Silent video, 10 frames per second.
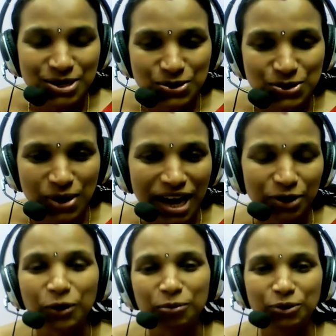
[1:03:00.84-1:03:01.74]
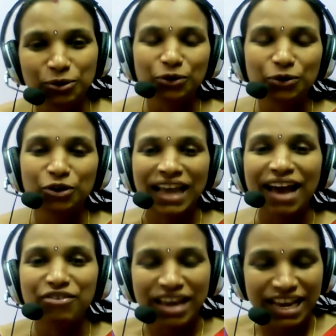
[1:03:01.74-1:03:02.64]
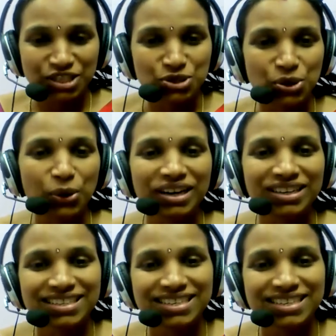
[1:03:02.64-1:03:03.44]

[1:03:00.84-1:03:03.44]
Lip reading: so I hope you all have enjoyed